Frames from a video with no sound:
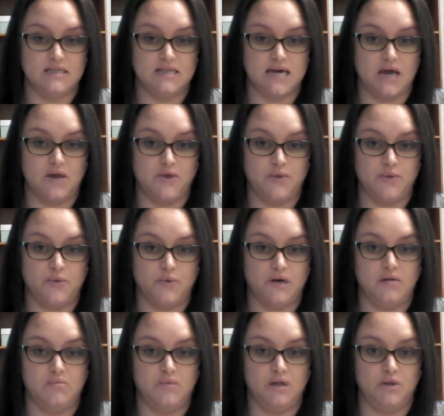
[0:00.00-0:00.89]
that
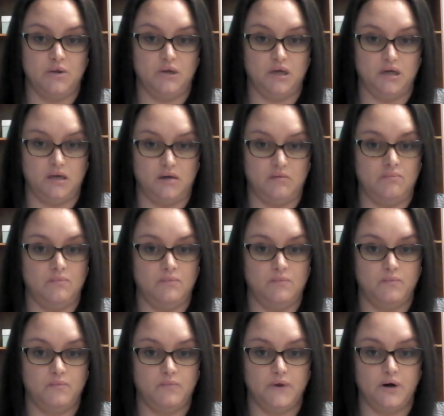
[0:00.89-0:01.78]
3 million
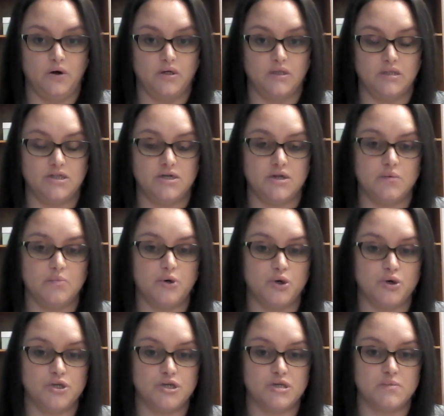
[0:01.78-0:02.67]
onto the
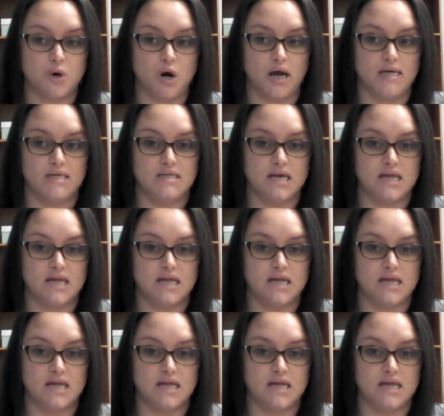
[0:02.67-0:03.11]
purchase price.